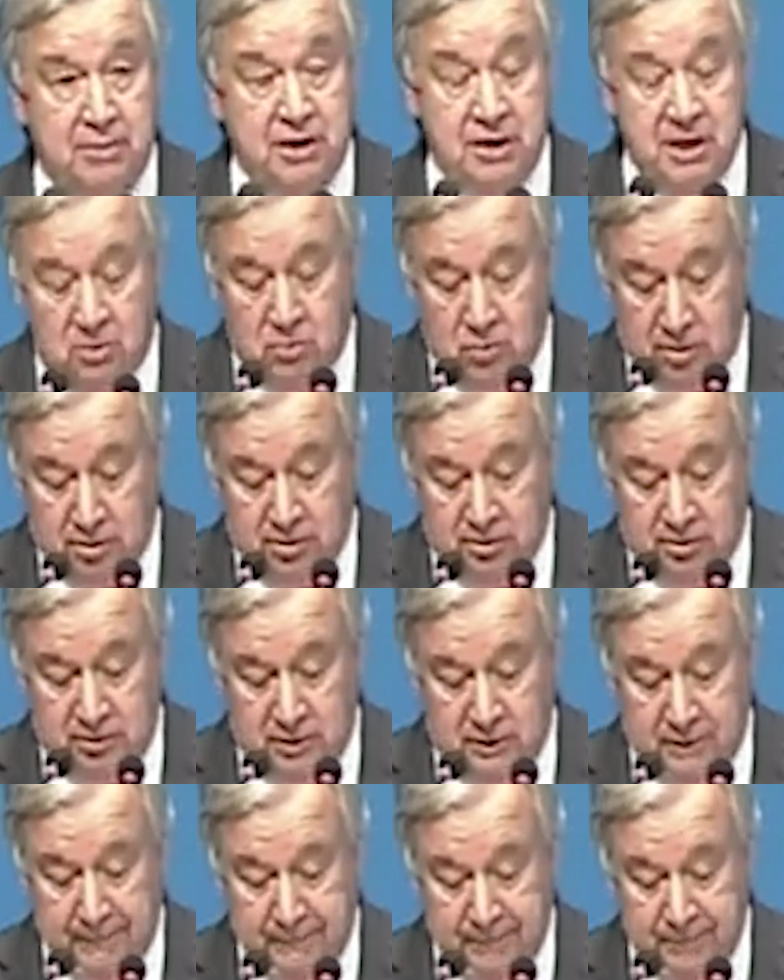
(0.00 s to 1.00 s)

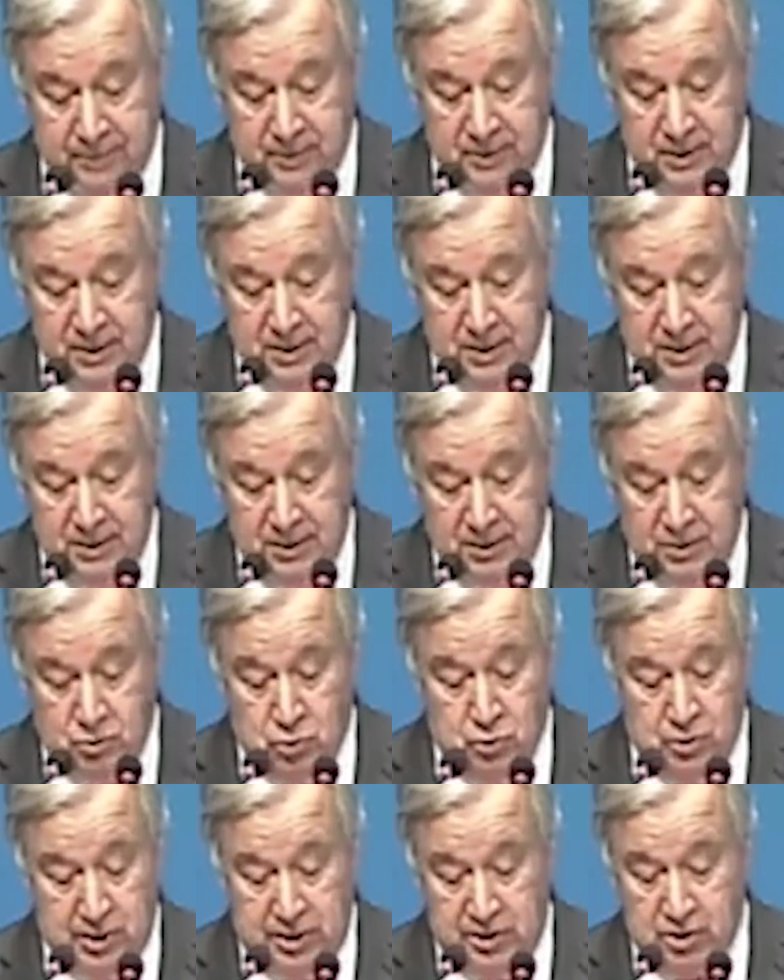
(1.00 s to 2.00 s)
inequality.
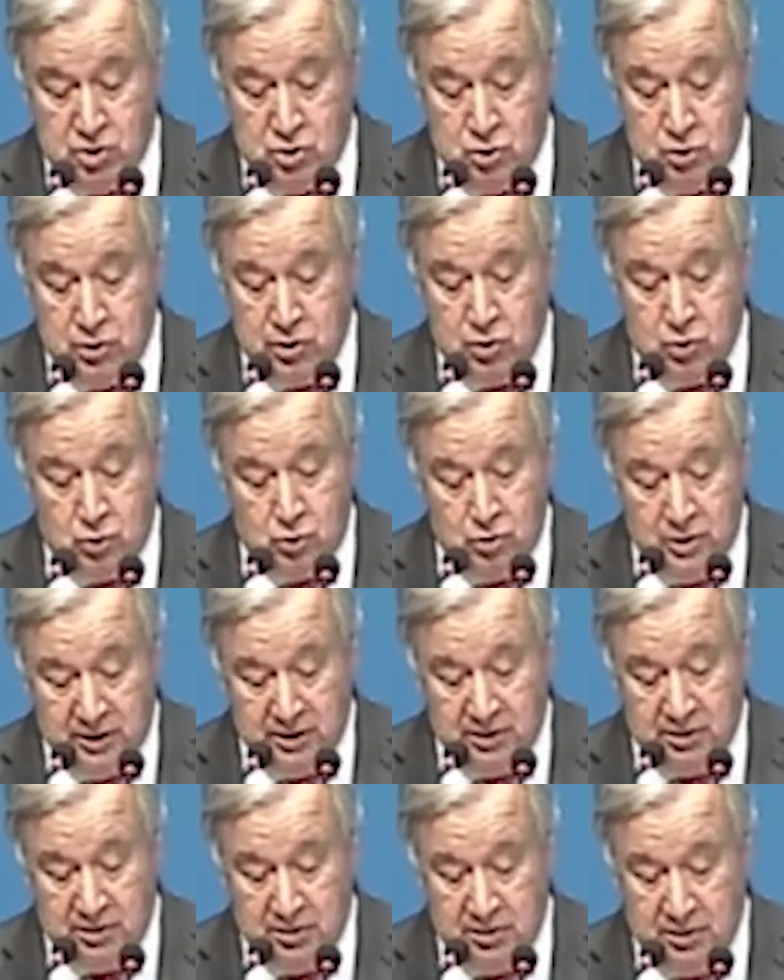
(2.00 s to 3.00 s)
Today, it's doing too
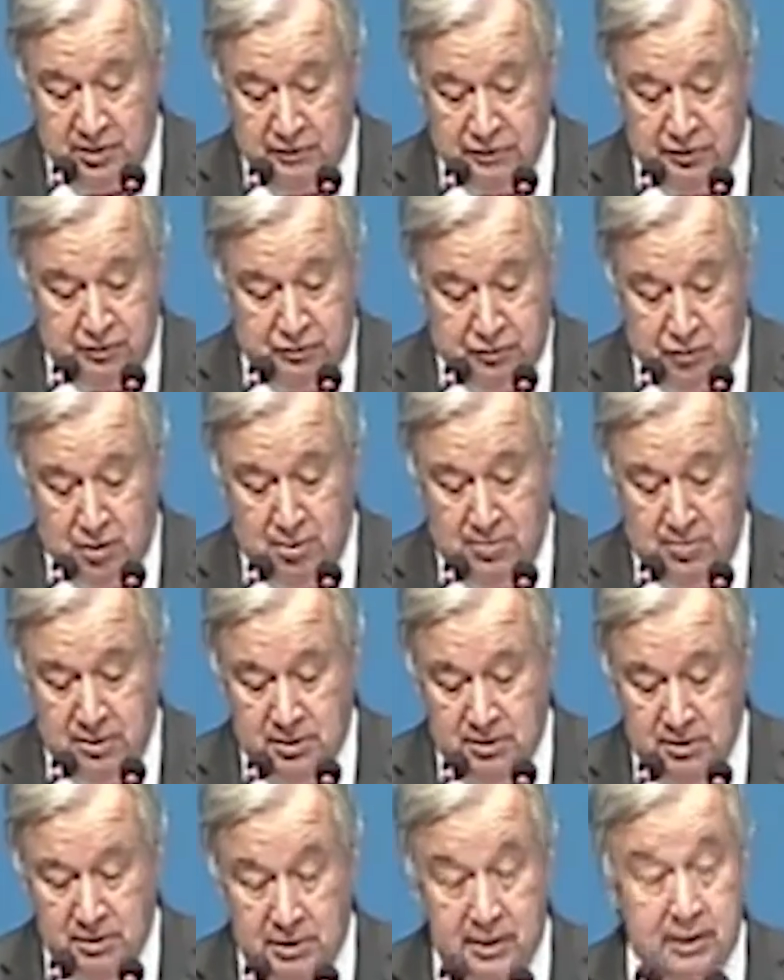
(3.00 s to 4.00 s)
little of the
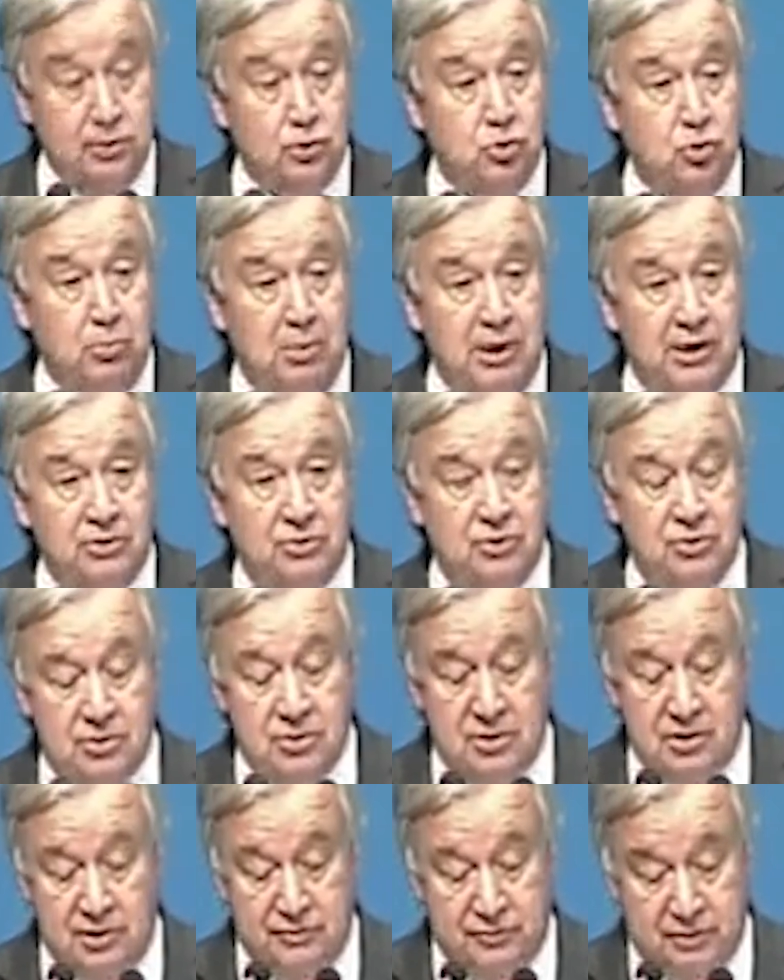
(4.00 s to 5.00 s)
former and too much
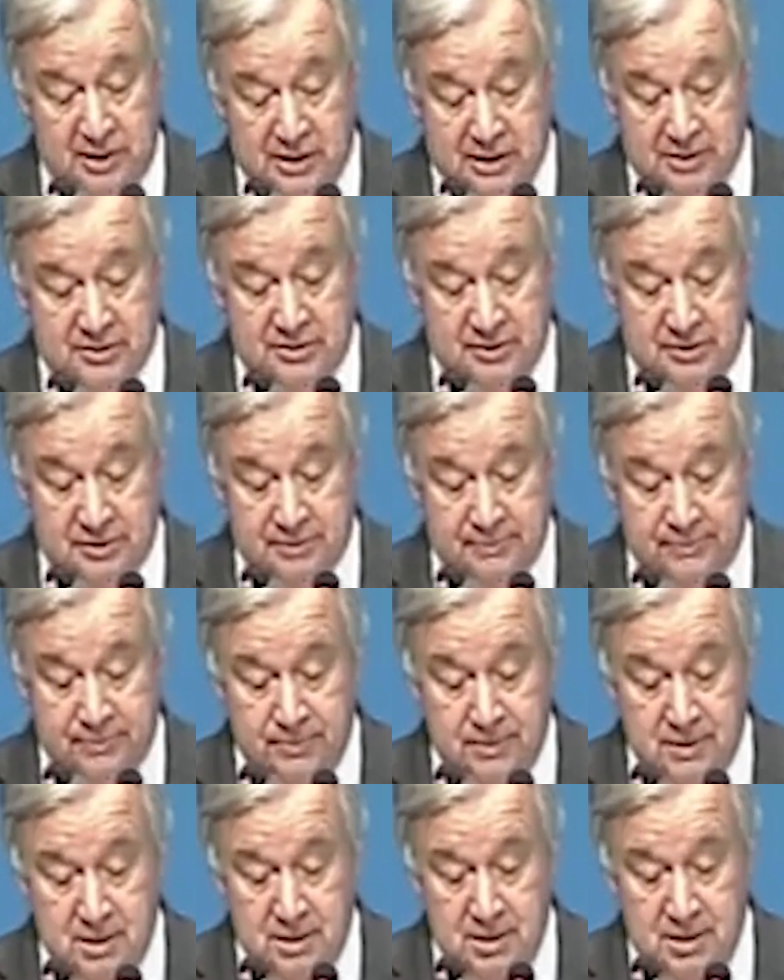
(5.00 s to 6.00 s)
of the latter.
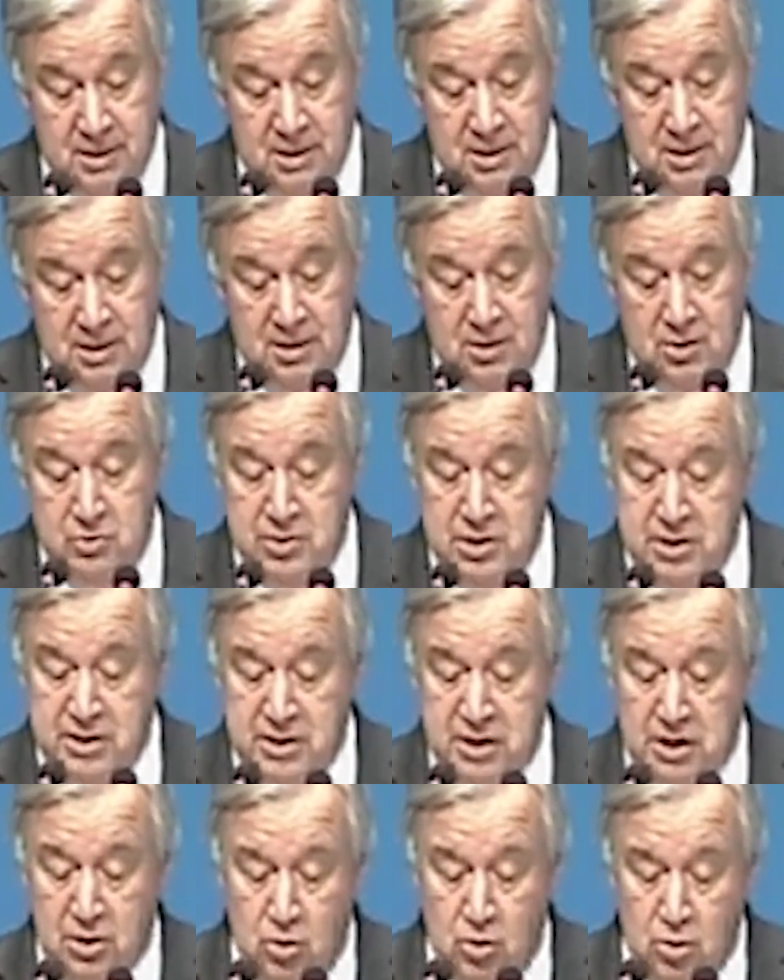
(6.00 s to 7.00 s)
We
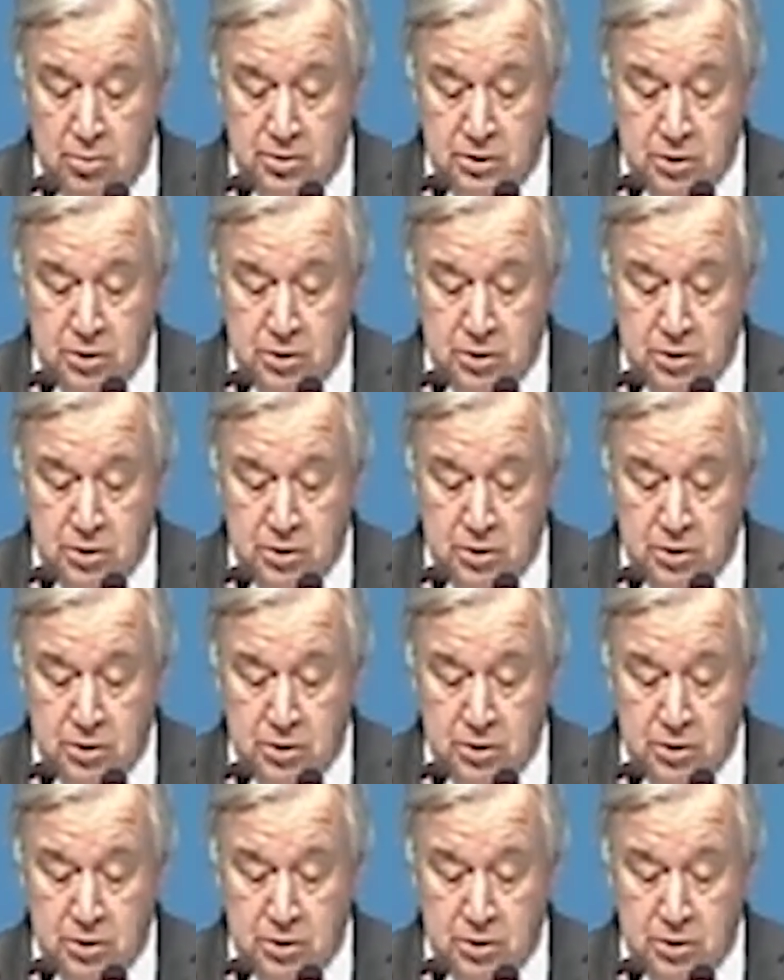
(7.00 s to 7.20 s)
need a global